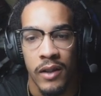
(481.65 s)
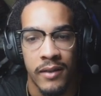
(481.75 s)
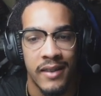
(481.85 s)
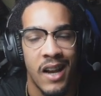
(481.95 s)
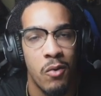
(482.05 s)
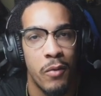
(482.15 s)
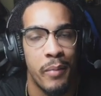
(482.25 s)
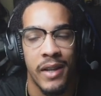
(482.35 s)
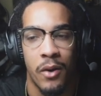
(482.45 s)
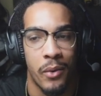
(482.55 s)
That would be
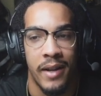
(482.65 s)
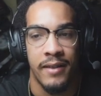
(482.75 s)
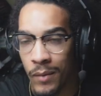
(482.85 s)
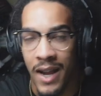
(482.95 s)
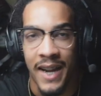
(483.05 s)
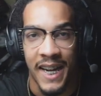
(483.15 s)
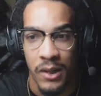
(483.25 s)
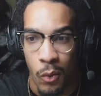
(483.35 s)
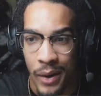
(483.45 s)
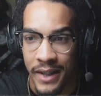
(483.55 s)
crazy. I can't
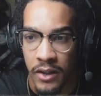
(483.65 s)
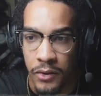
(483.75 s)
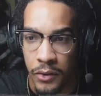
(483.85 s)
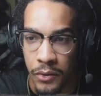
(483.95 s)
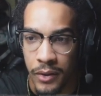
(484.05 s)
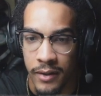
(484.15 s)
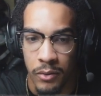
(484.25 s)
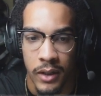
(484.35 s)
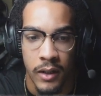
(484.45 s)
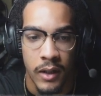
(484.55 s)
wait to do this one.
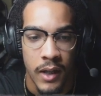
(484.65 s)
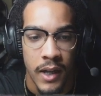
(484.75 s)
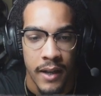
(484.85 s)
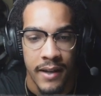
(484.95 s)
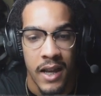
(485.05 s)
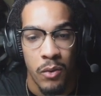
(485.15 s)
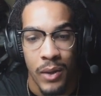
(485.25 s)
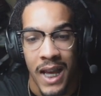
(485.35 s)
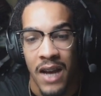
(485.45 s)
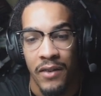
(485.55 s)
Then we
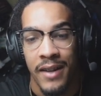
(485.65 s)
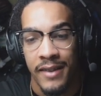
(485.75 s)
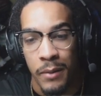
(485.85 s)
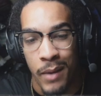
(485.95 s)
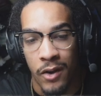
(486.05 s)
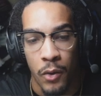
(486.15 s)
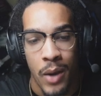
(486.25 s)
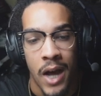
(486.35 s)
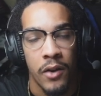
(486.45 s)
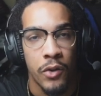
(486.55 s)
have antimatter round.
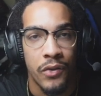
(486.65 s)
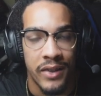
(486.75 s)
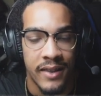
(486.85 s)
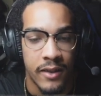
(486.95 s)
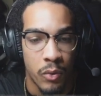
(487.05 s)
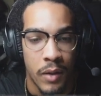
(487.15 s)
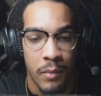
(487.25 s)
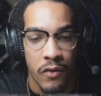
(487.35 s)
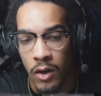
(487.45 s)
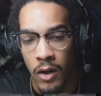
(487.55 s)
You've seen this one
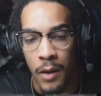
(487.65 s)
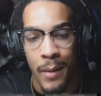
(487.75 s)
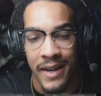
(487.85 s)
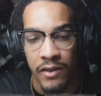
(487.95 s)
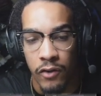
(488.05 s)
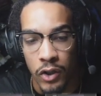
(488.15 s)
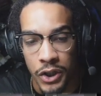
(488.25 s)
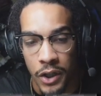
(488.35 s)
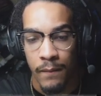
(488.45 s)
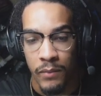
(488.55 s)
before on my devotion.
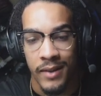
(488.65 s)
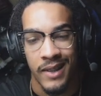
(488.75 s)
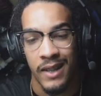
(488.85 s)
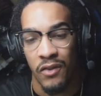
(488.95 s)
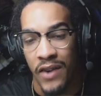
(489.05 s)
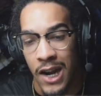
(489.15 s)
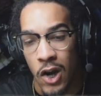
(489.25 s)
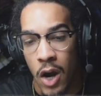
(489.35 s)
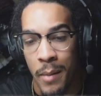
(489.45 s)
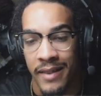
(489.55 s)
This is firearm
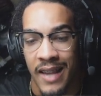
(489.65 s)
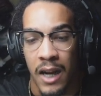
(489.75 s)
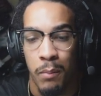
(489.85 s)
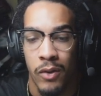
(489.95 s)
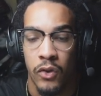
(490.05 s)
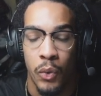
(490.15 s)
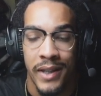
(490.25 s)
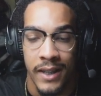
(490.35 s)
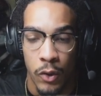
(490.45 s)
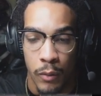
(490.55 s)
attack plus
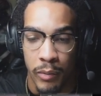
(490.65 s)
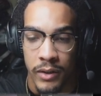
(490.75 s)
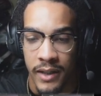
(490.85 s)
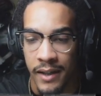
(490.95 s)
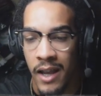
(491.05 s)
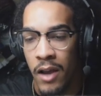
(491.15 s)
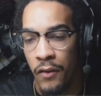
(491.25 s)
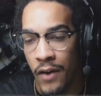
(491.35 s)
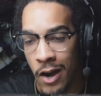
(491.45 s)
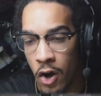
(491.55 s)
22%,
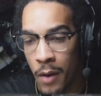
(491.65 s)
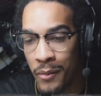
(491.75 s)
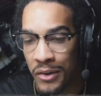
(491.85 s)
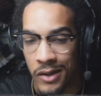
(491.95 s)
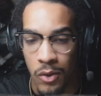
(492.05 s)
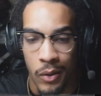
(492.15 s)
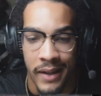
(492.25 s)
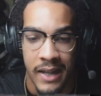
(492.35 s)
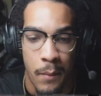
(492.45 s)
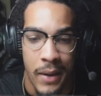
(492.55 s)
firearm critical hit
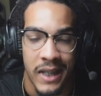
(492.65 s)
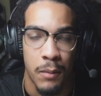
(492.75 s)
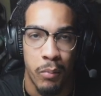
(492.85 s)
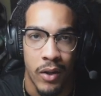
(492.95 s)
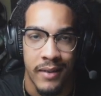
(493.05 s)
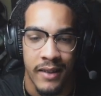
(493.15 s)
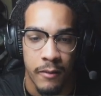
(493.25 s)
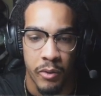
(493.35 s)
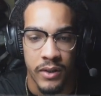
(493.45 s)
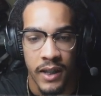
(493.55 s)
damage plus
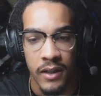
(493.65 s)
6%.